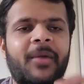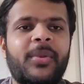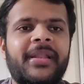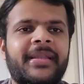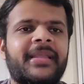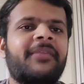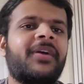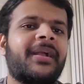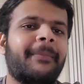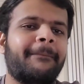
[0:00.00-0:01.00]
I will give
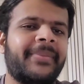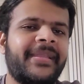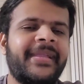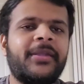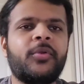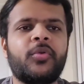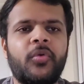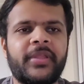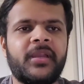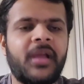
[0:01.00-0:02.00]
a complete
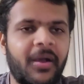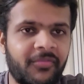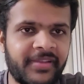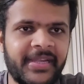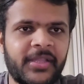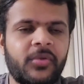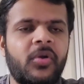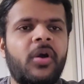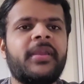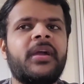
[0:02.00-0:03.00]
tutorial, a
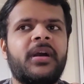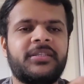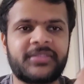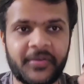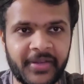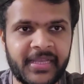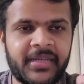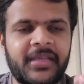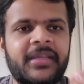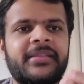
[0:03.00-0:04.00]
video on a
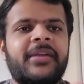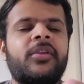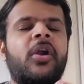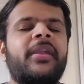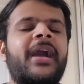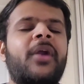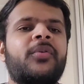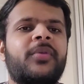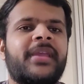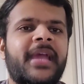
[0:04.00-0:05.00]
screen, that on how
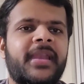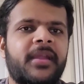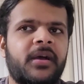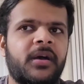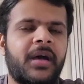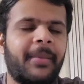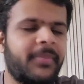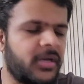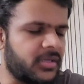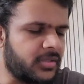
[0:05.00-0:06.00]
you can
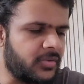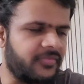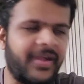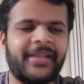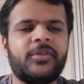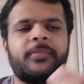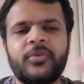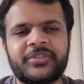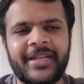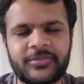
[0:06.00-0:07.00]
file your
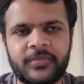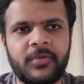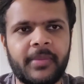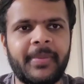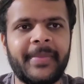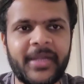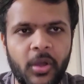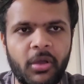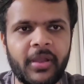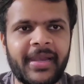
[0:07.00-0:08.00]
postgraduate work
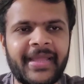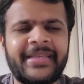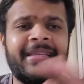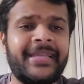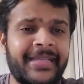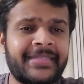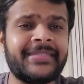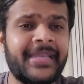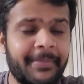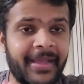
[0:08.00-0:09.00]
permit online
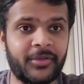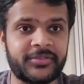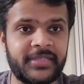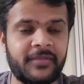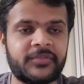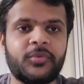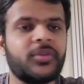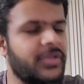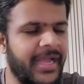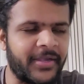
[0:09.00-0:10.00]
easily by yourself. So
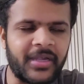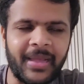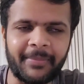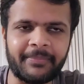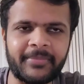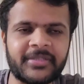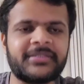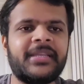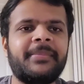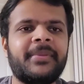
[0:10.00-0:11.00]
I
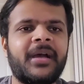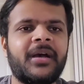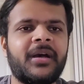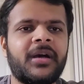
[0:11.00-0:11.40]
personally